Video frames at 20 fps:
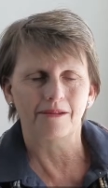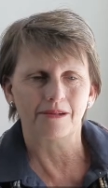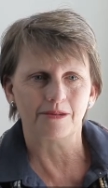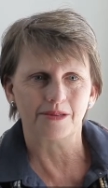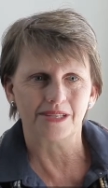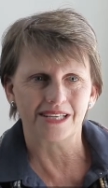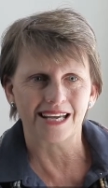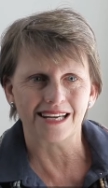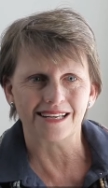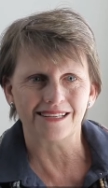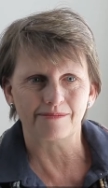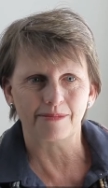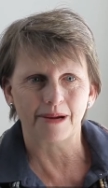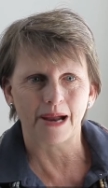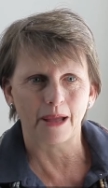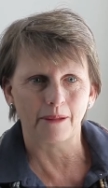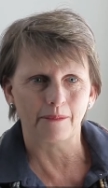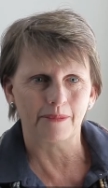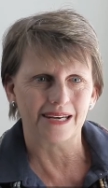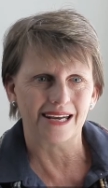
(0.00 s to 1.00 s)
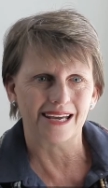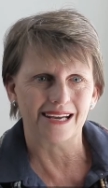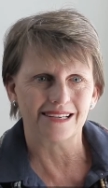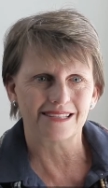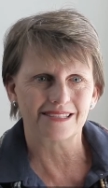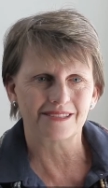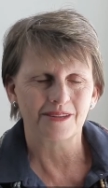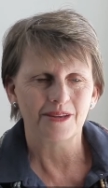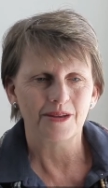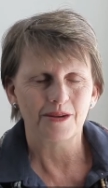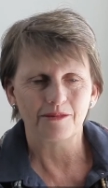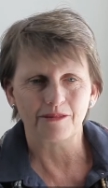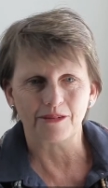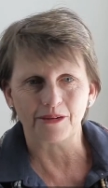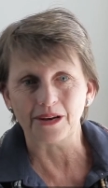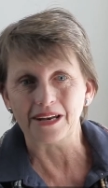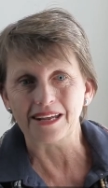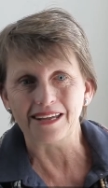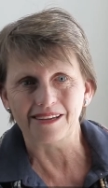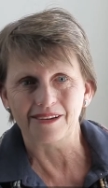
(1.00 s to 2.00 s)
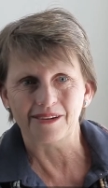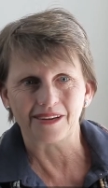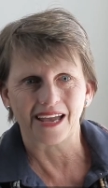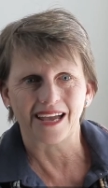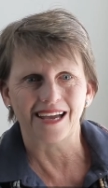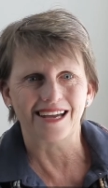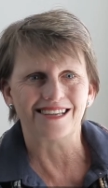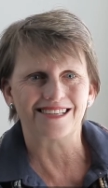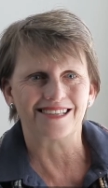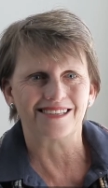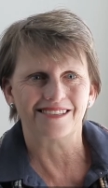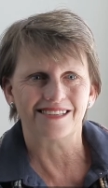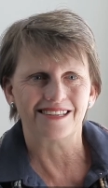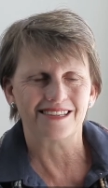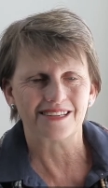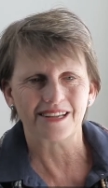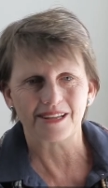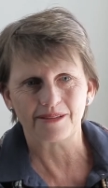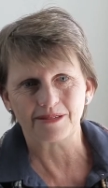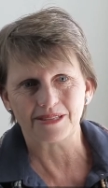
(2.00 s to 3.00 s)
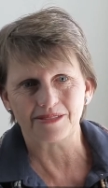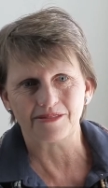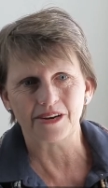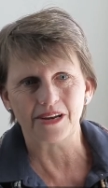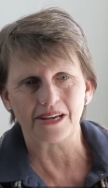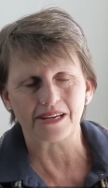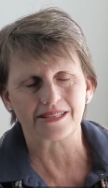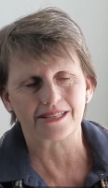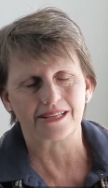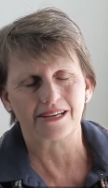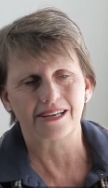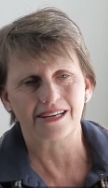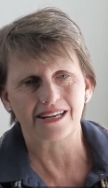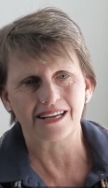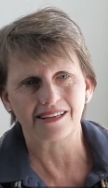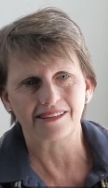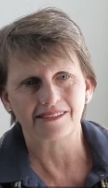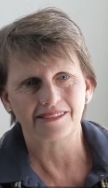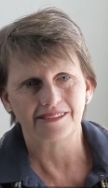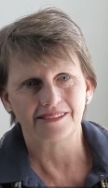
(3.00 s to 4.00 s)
able to attend Parliament House for any occasion. It was very exciting.